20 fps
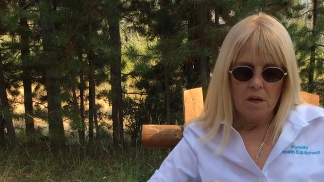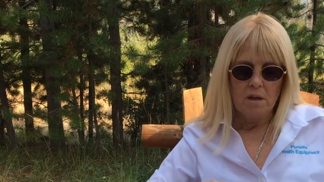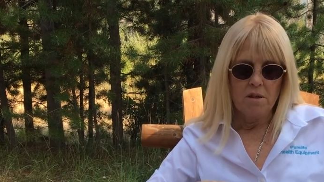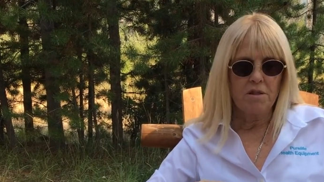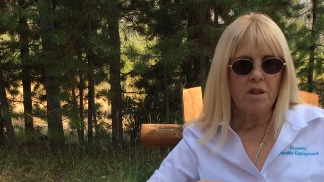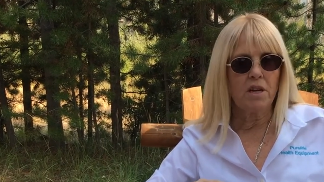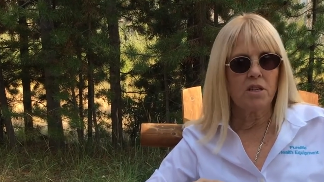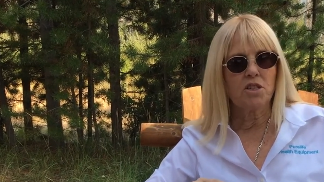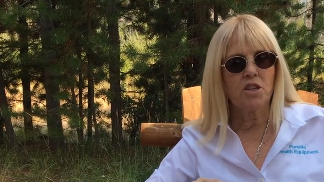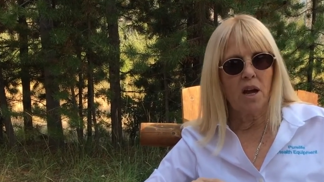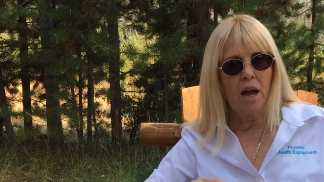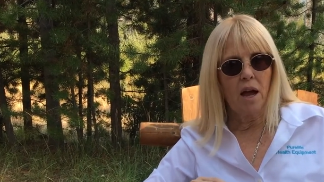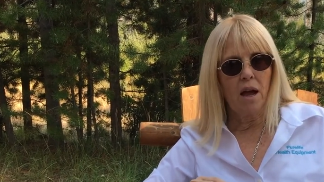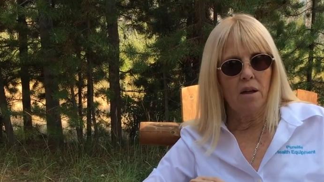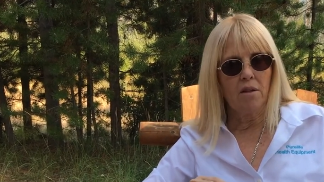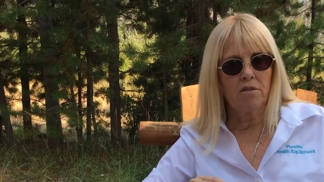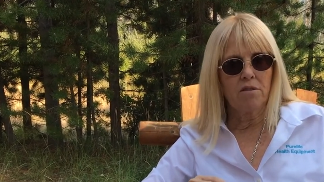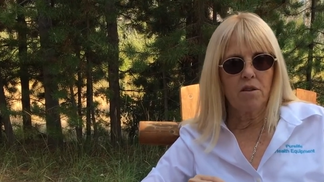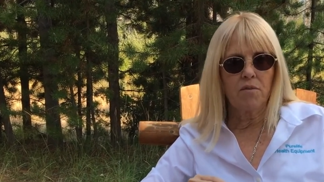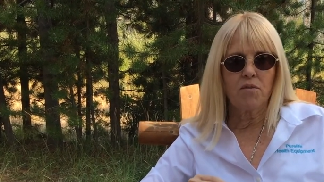such
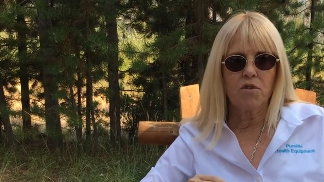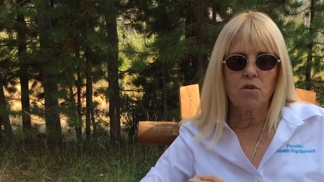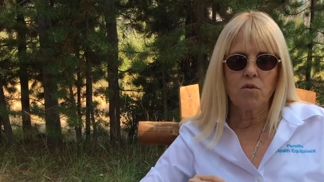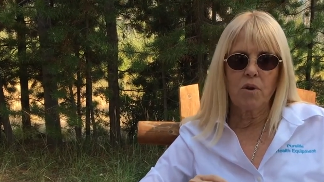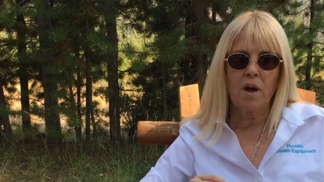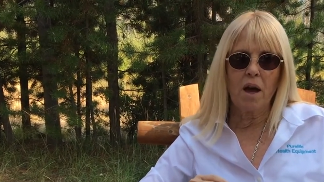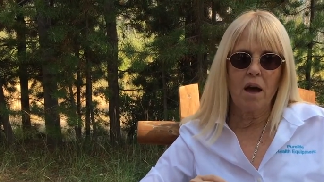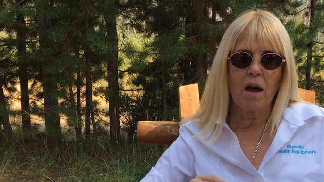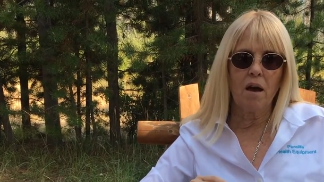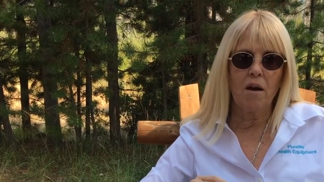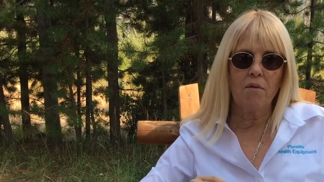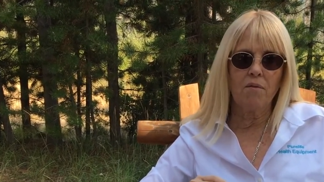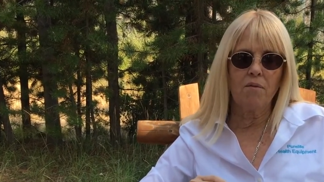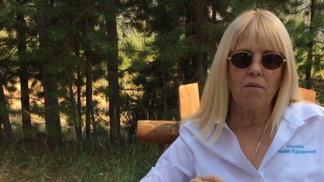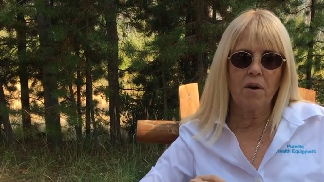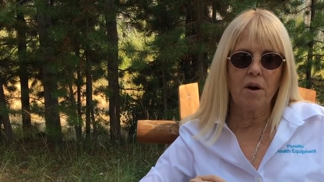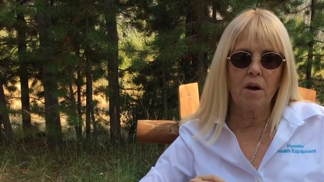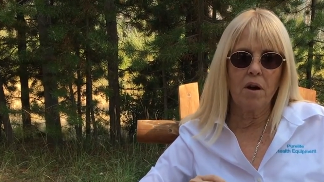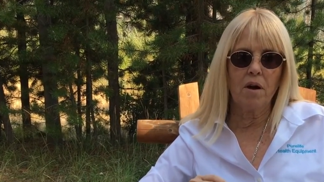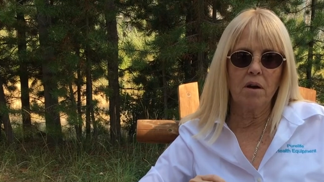as if you have
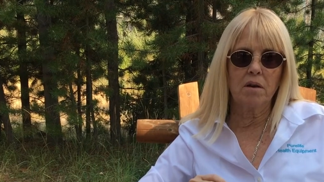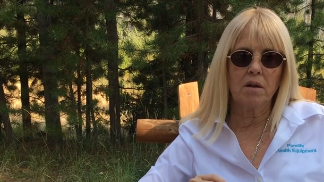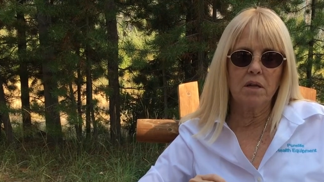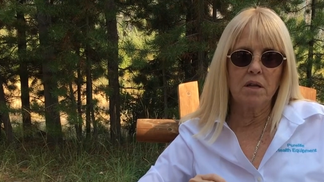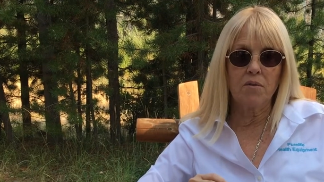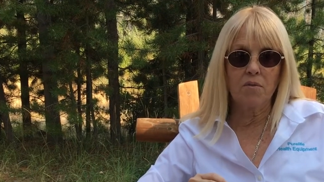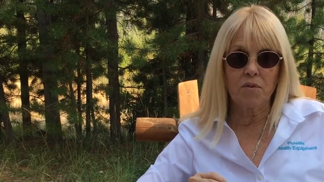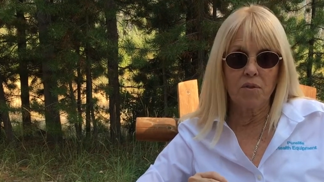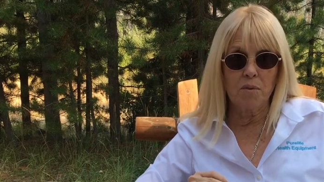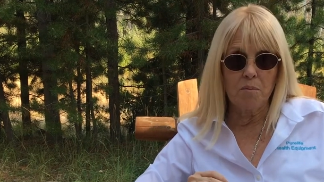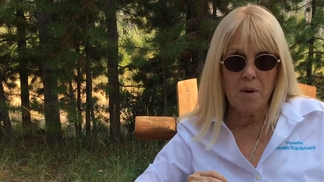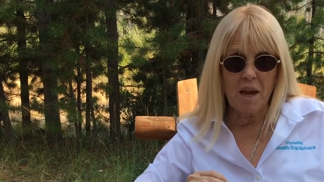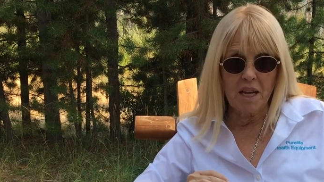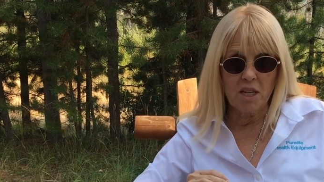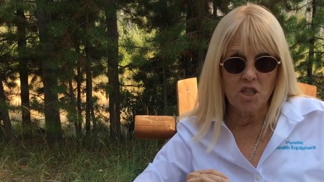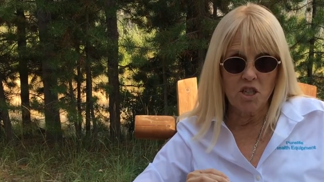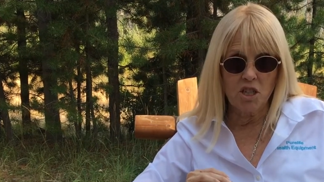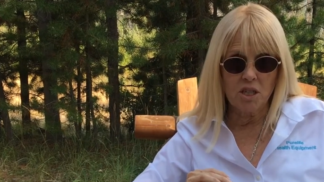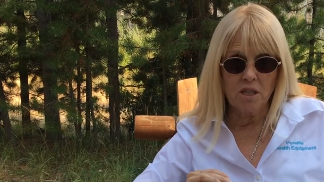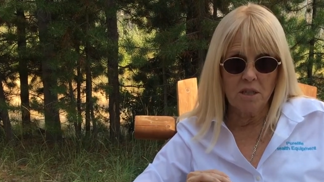
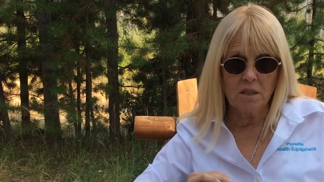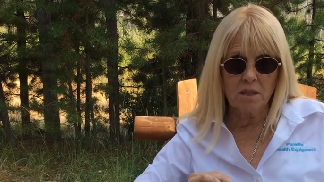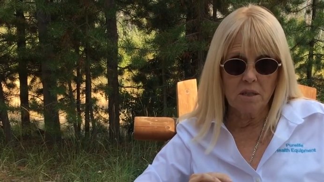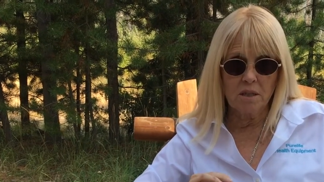inflammation